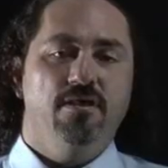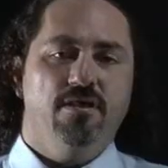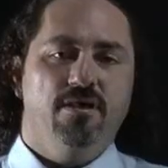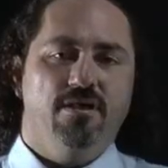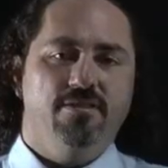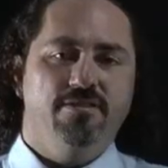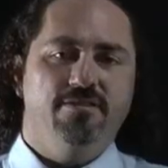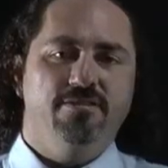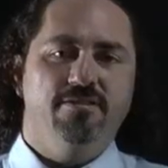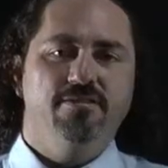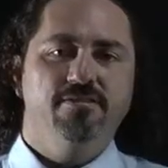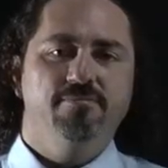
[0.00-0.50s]

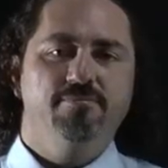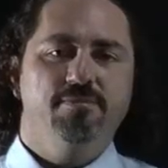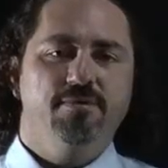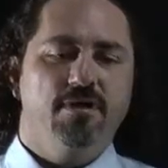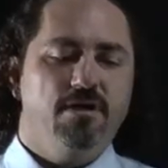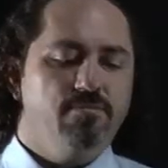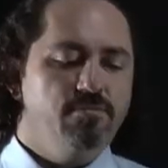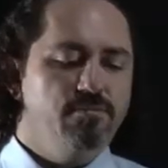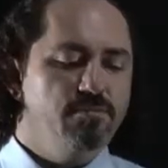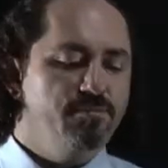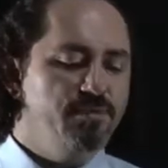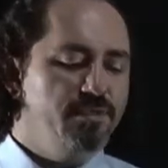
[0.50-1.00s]
And another
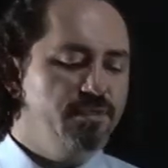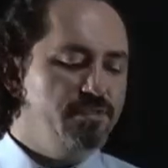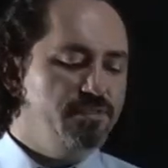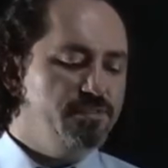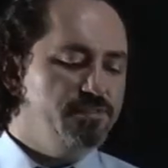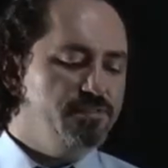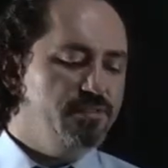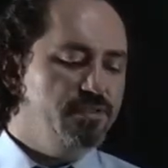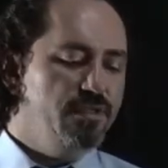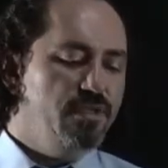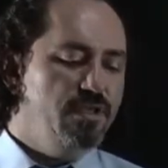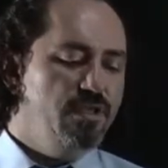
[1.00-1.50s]
problem
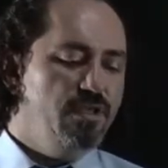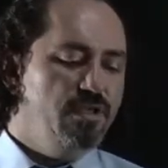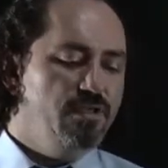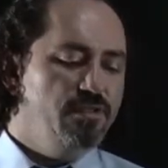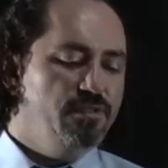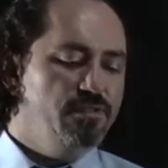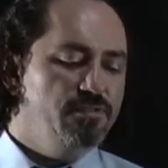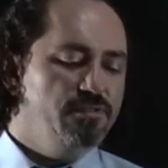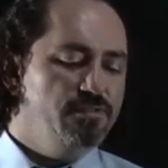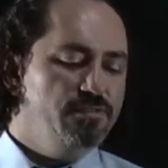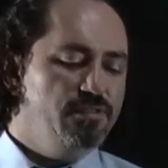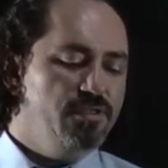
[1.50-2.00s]
is
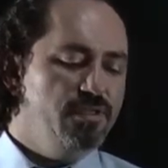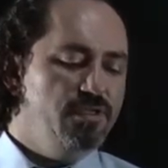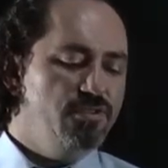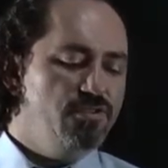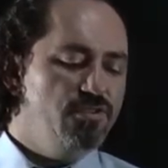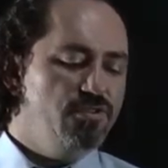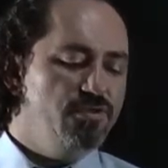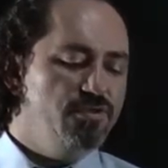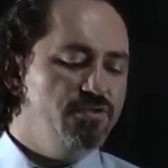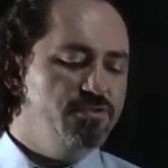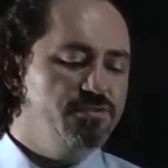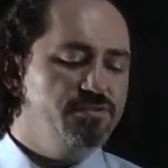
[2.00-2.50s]

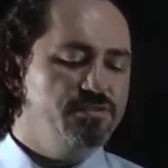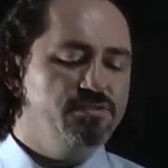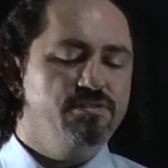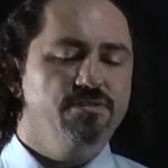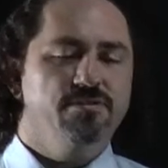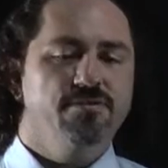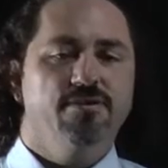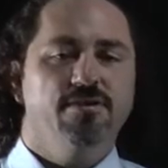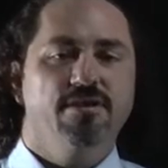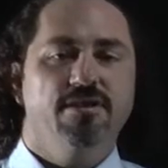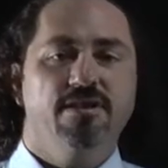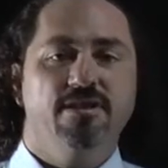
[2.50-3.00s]
teachers
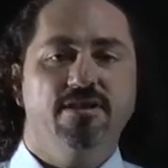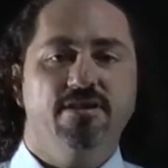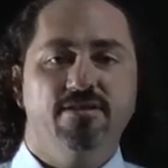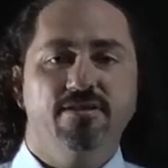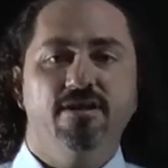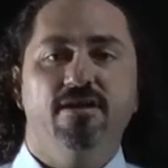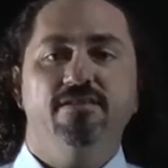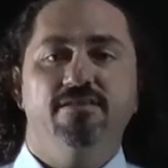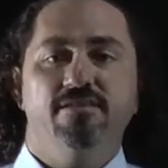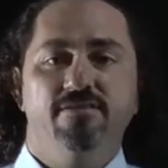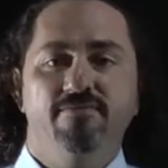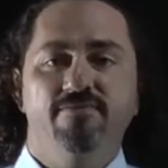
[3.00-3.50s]

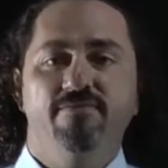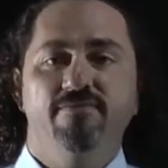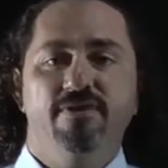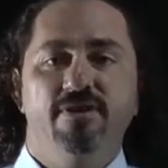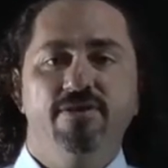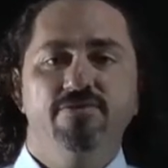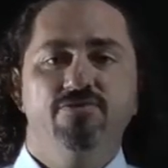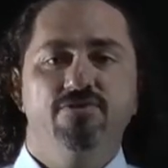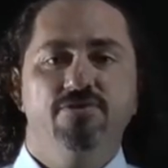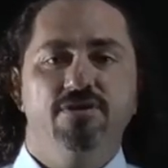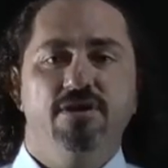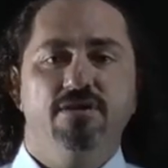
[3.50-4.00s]
cannot
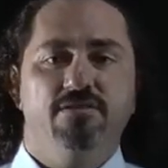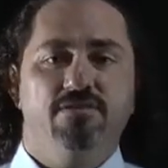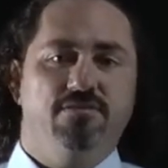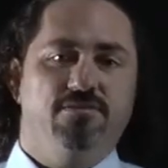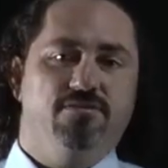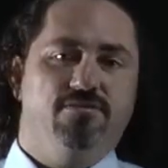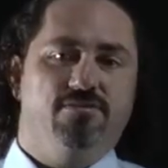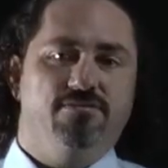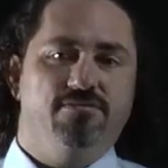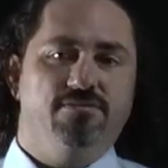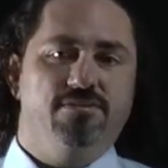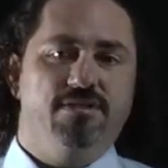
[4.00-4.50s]
differentiate the
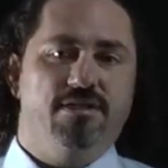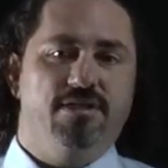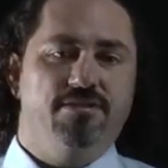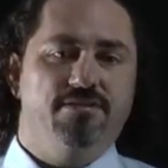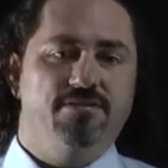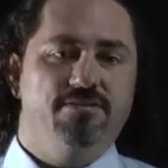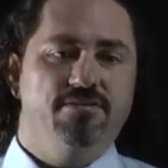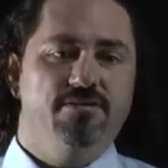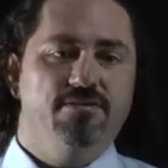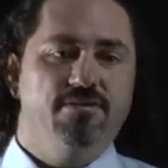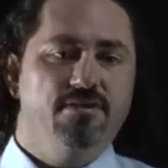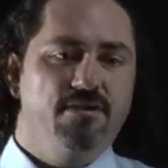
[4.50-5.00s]

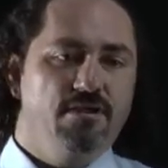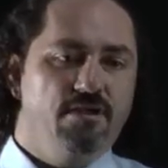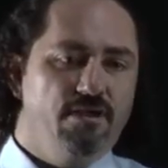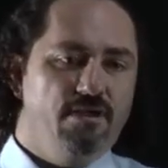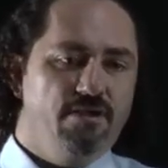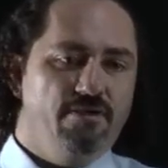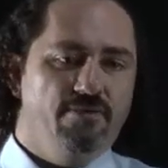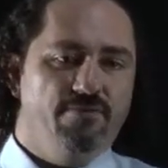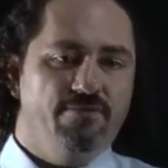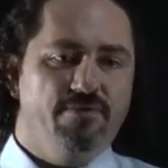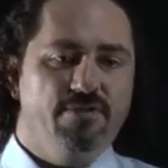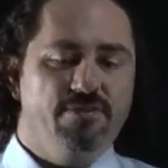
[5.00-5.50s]
content
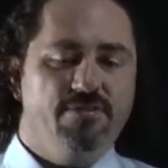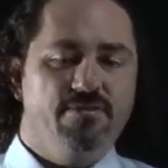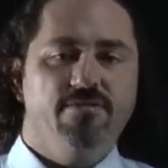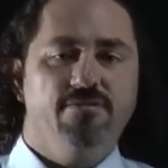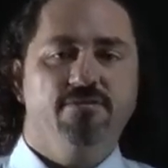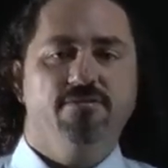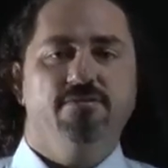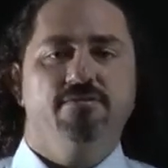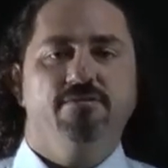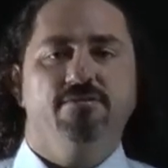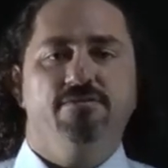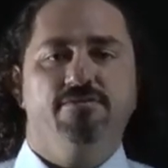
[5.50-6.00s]
with
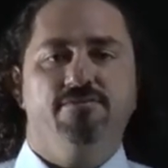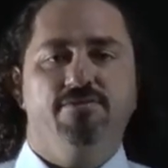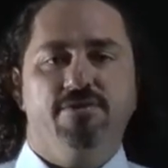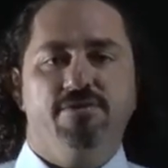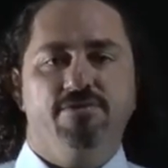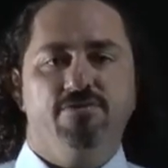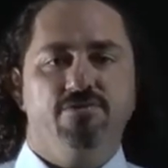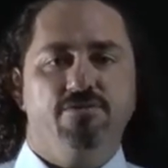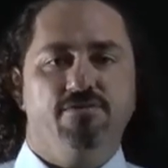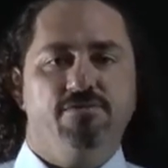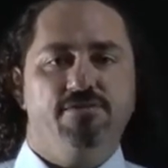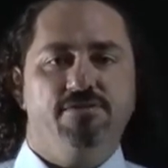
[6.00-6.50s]

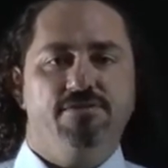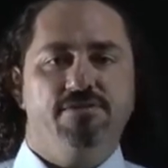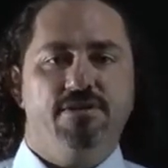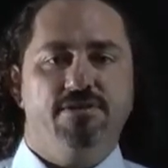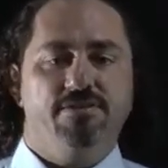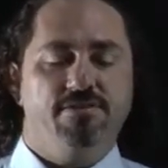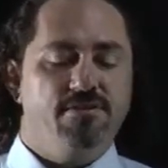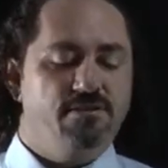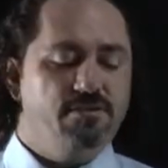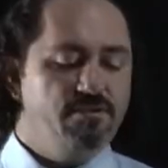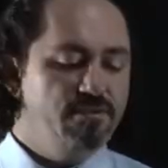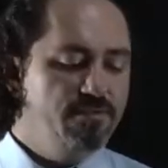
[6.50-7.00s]
traditional
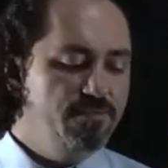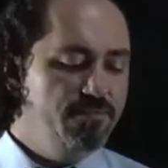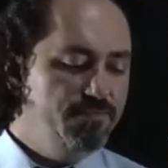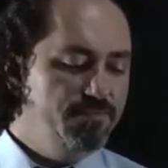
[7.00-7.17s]
setting.